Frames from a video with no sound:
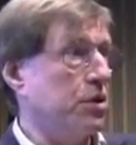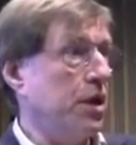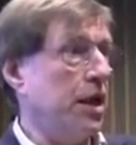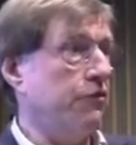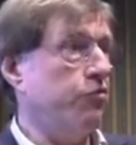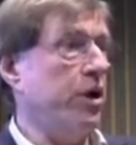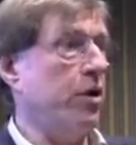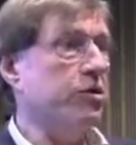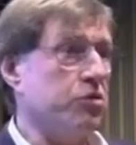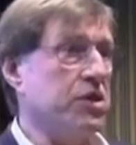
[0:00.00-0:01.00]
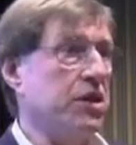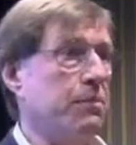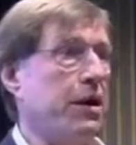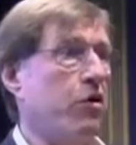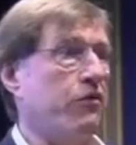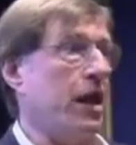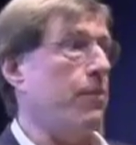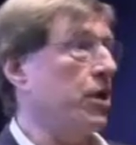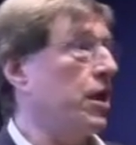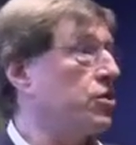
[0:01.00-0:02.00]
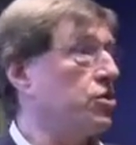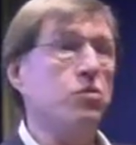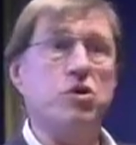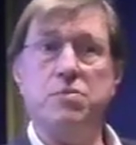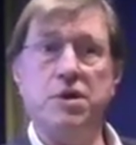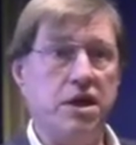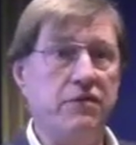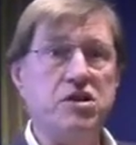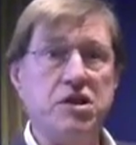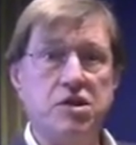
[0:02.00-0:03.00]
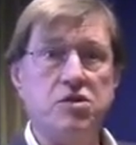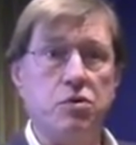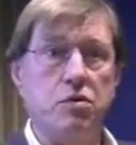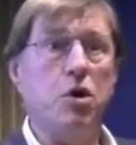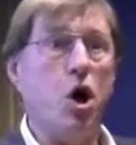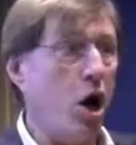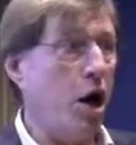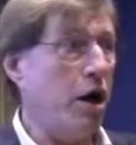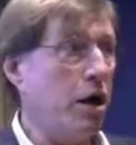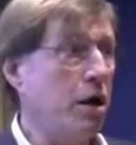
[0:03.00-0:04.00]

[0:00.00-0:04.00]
And if we are interested in powerful application, which many of us in this room are,